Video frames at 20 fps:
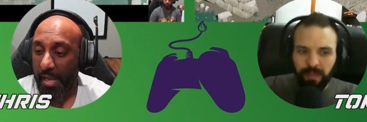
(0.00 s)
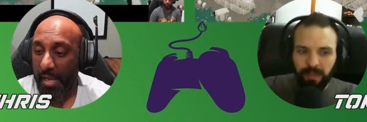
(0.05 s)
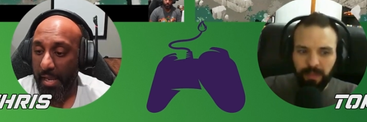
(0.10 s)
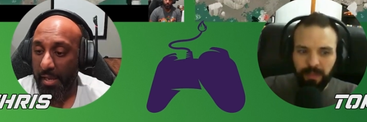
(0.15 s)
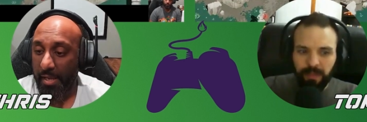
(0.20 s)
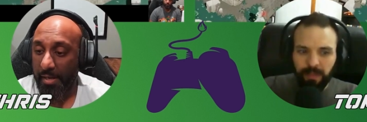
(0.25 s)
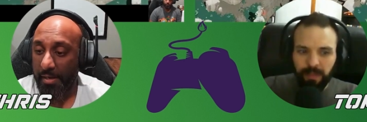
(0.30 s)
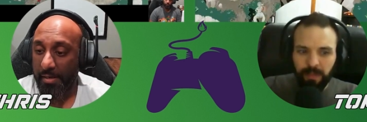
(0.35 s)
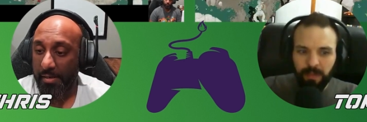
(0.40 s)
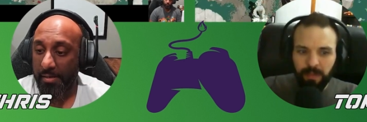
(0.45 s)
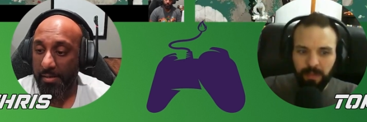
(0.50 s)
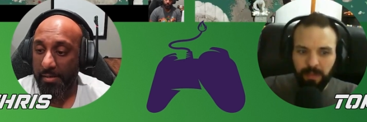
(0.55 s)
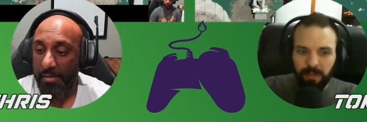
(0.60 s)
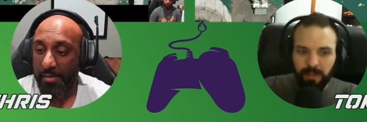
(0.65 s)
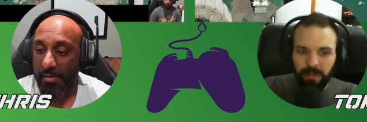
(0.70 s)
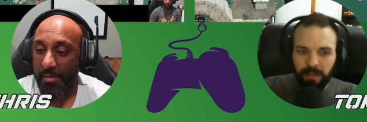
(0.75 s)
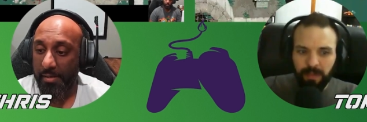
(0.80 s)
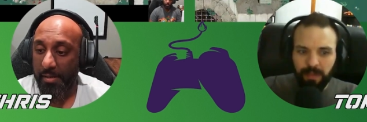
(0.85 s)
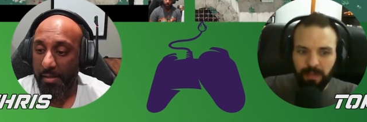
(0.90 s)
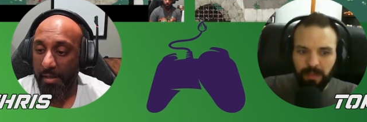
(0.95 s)
Speaker 1: And
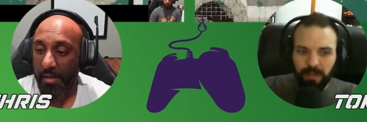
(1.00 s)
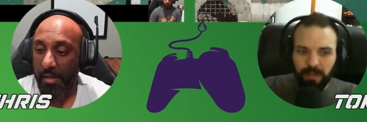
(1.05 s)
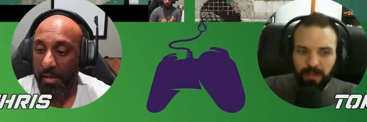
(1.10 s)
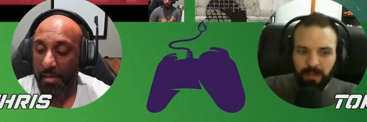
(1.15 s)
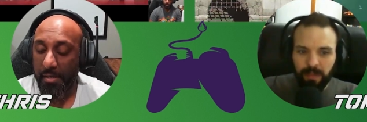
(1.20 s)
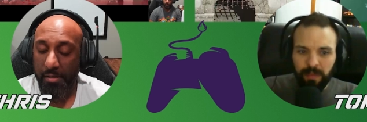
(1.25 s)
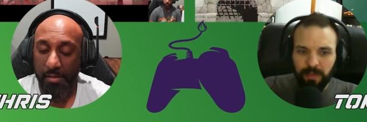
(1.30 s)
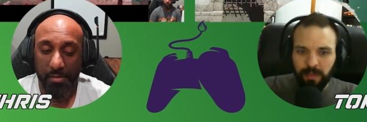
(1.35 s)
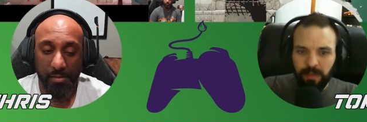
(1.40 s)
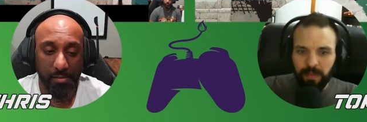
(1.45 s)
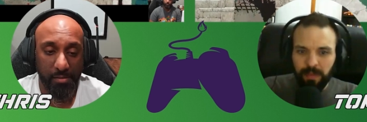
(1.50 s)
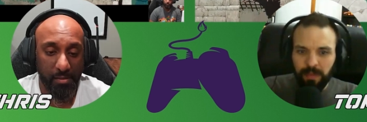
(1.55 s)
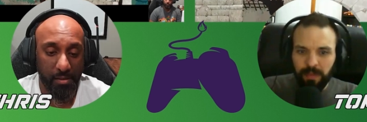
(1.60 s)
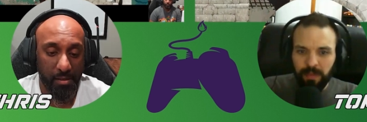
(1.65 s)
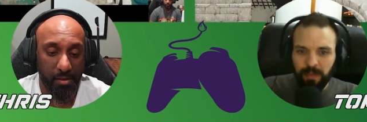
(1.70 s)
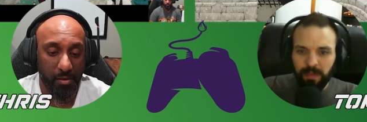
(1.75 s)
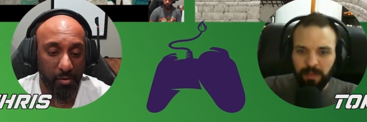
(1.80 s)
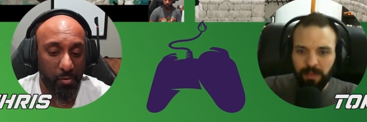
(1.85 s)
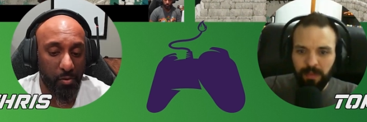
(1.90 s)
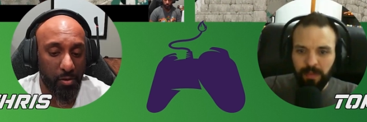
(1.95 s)
it is
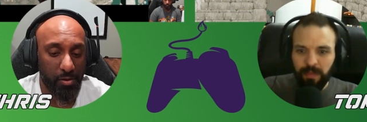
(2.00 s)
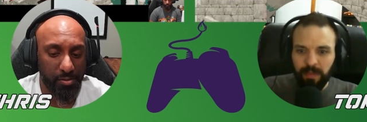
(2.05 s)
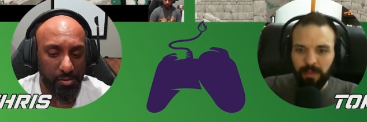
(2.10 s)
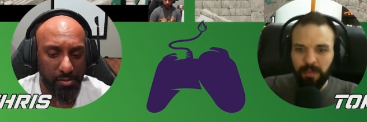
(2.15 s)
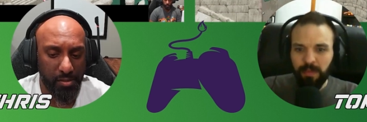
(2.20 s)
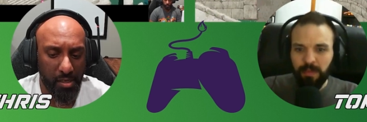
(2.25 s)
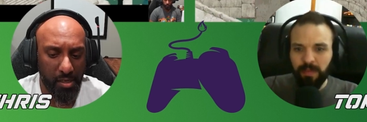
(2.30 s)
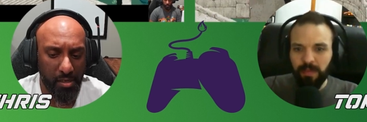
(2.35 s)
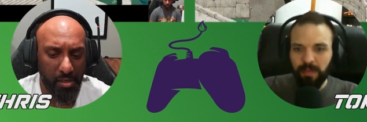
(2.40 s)
uh, cross